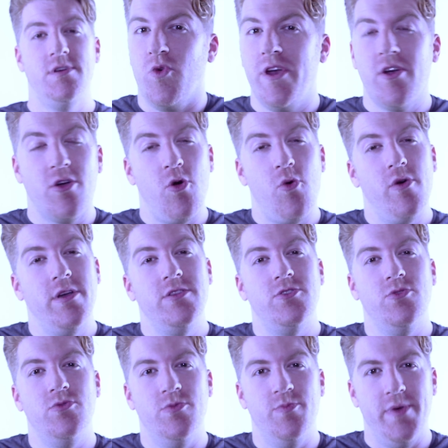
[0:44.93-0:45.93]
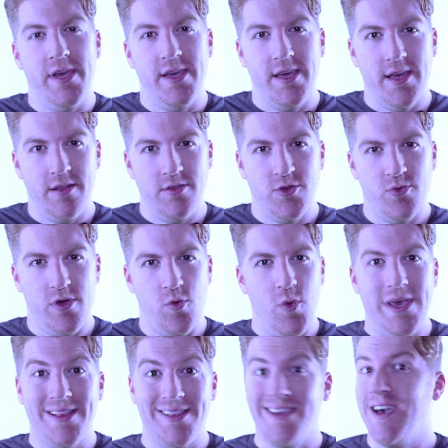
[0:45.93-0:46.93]
We are going to be doing
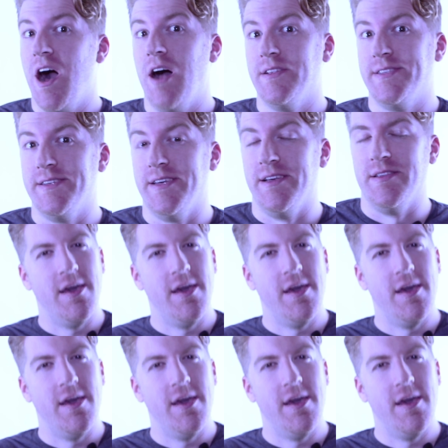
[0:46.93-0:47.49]
weekly content.